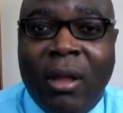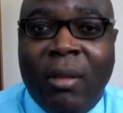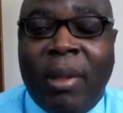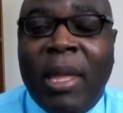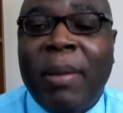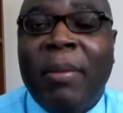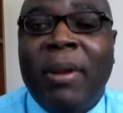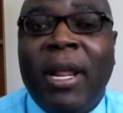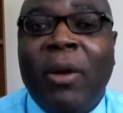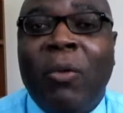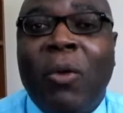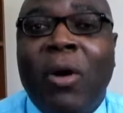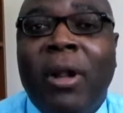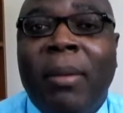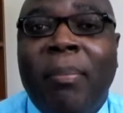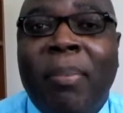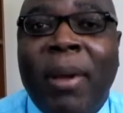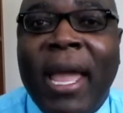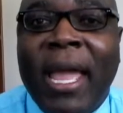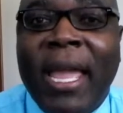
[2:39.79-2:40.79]
People didn't
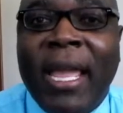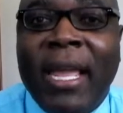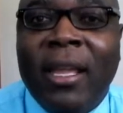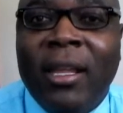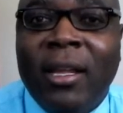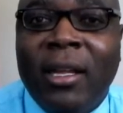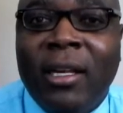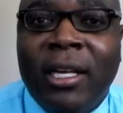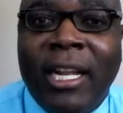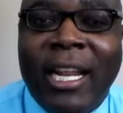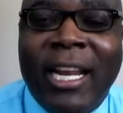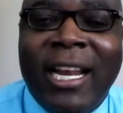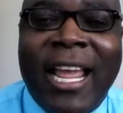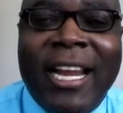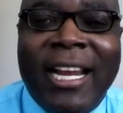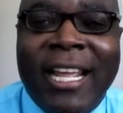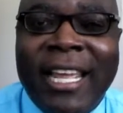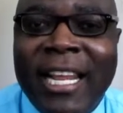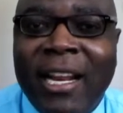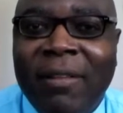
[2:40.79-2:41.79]
want to pay, didn't
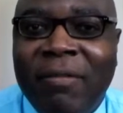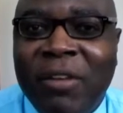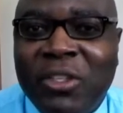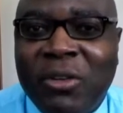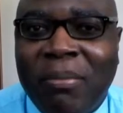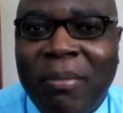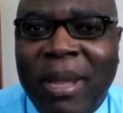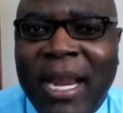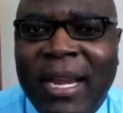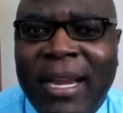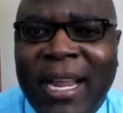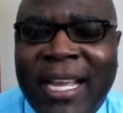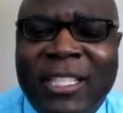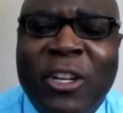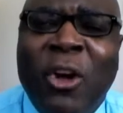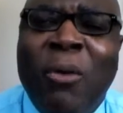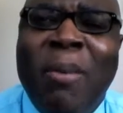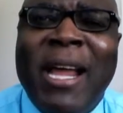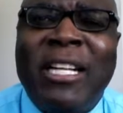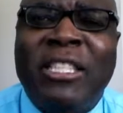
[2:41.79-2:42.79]
like the individual
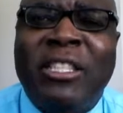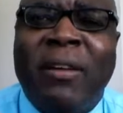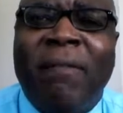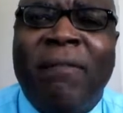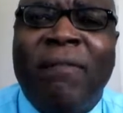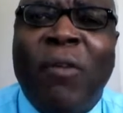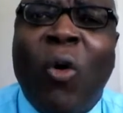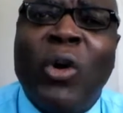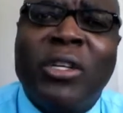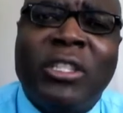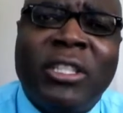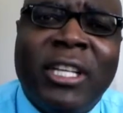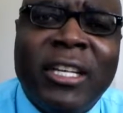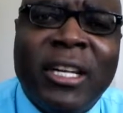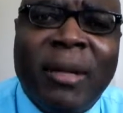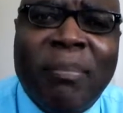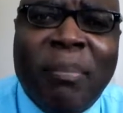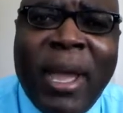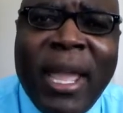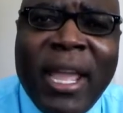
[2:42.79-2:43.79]
mandates. Nobody should force
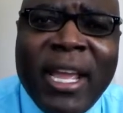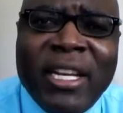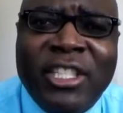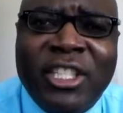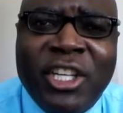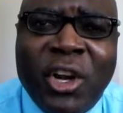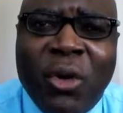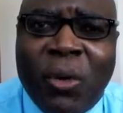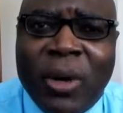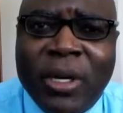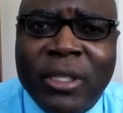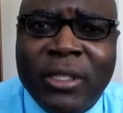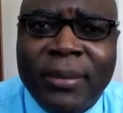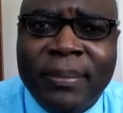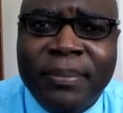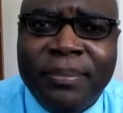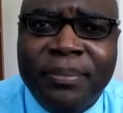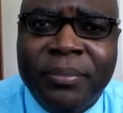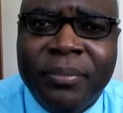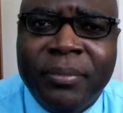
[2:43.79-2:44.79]
them to pay insurance.
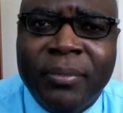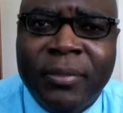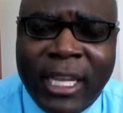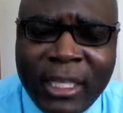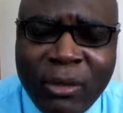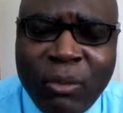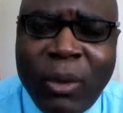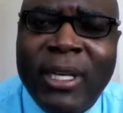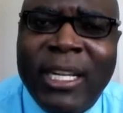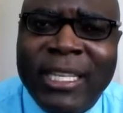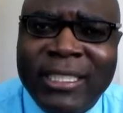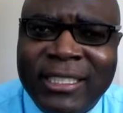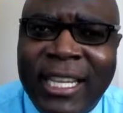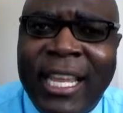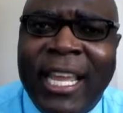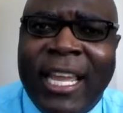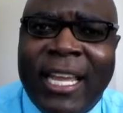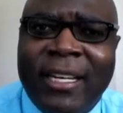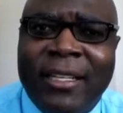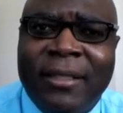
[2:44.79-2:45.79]
That's what they
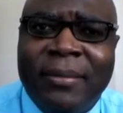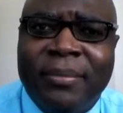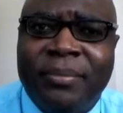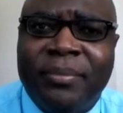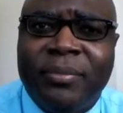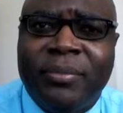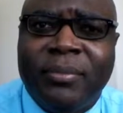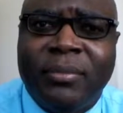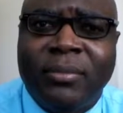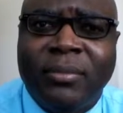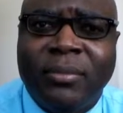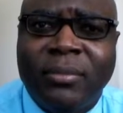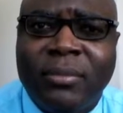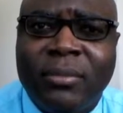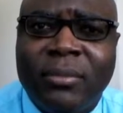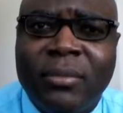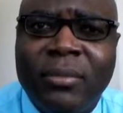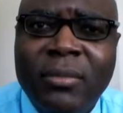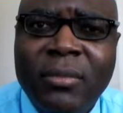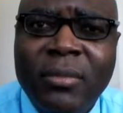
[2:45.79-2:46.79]
said.
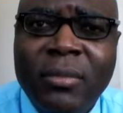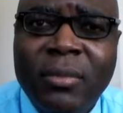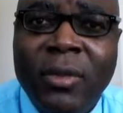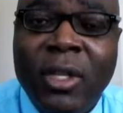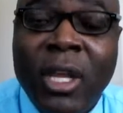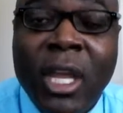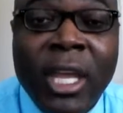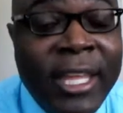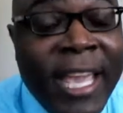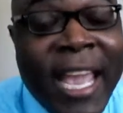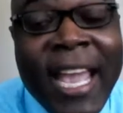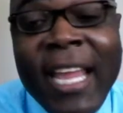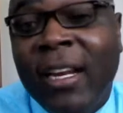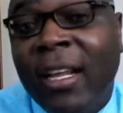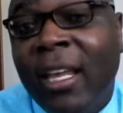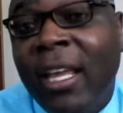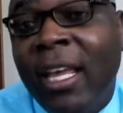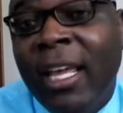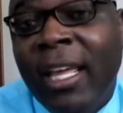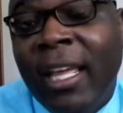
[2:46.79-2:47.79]
Yet,
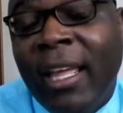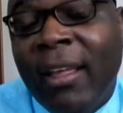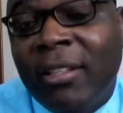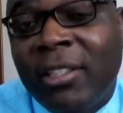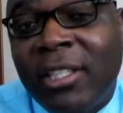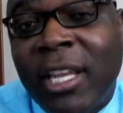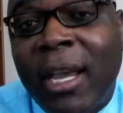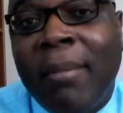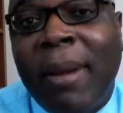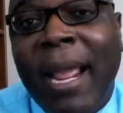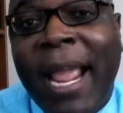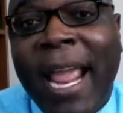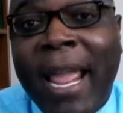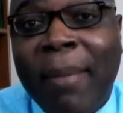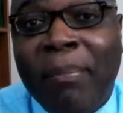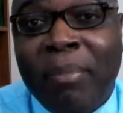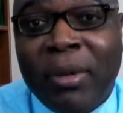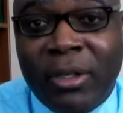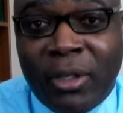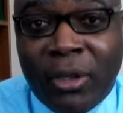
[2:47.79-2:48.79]
if something
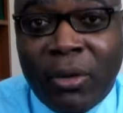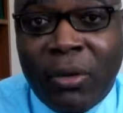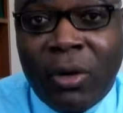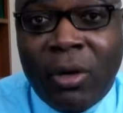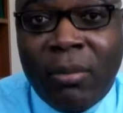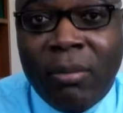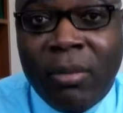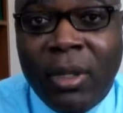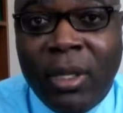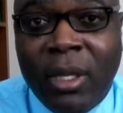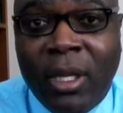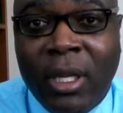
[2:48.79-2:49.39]
happened to them,